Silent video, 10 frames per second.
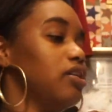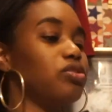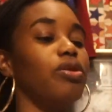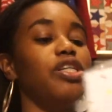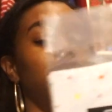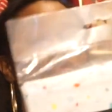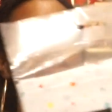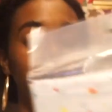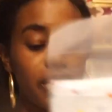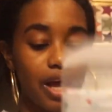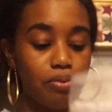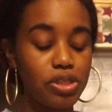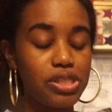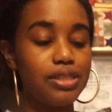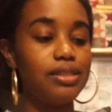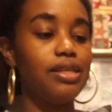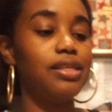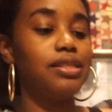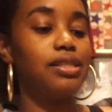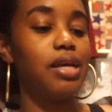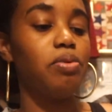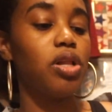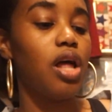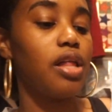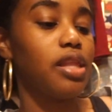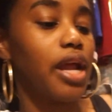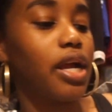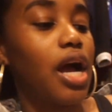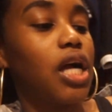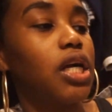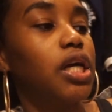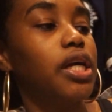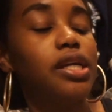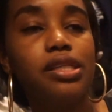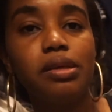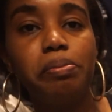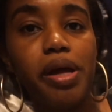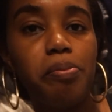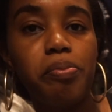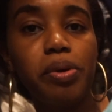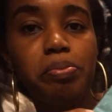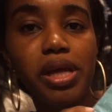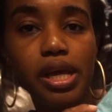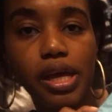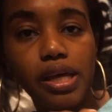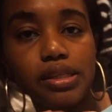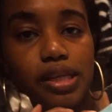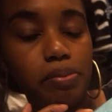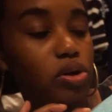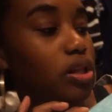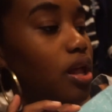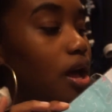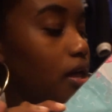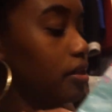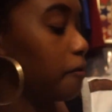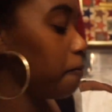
is going to freak out when she sees the tablecloth that I got her. It is a Peppa Pig tablecloth.